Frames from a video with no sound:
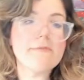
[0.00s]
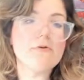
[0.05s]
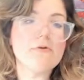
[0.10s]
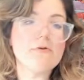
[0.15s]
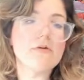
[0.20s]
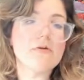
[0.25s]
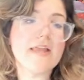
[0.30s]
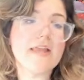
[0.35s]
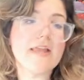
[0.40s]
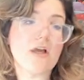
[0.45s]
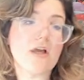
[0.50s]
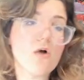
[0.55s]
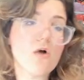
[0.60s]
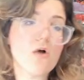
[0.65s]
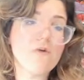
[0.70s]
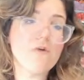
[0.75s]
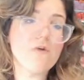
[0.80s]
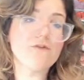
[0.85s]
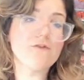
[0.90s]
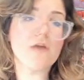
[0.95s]
who are like, oh,
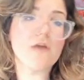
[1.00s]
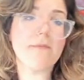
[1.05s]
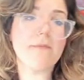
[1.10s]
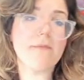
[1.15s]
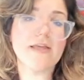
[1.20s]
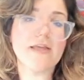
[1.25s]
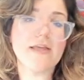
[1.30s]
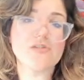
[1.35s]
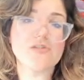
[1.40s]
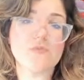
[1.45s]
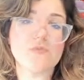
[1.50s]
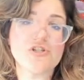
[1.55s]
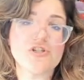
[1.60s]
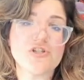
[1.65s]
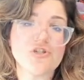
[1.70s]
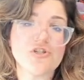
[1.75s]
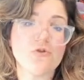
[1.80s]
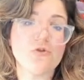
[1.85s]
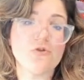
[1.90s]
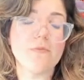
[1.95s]
if you're not buying a Switch
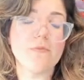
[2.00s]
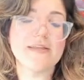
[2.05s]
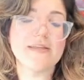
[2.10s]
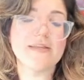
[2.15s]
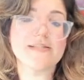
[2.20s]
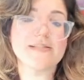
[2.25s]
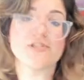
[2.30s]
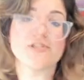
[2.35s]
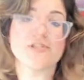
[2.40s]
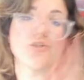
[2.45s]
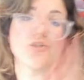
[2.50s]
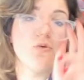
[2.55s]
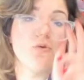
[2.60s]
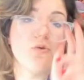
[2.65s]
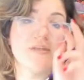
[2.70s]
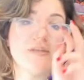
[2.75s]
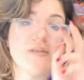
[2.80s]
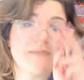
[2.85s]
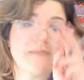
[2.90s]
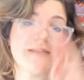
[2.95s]
2 because it's too
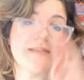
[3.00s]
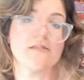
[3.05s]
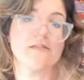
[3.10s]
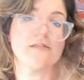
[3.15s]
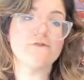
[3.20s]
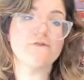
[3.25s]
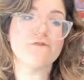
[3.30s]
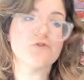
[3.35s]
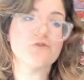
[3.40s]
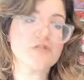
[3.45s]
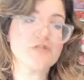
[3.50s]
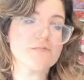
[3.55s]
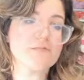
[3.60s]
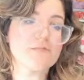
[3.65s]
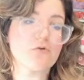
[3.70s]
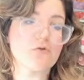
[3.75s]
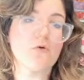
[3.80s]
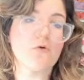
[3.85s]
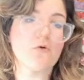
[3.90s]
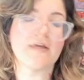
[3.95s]
expensive, you're just
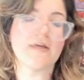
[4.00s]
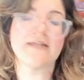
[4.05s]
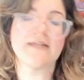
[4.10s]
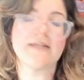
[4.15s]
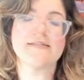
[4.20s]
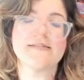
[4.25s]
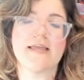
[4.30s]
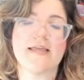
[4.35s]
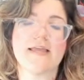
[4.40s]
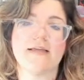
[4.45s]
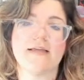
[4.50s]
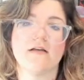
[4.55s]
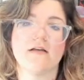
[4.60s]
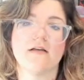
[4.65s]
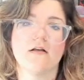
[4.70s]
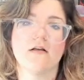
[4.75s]
broke. And it's like,